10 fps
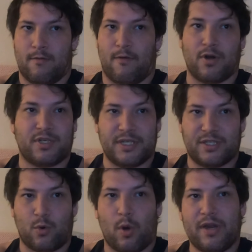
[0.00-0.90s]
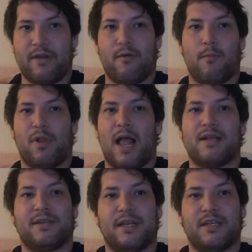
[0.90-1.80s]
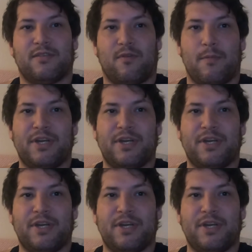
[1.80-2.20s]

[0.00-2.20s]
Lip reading: Firstly, sorting different plastics from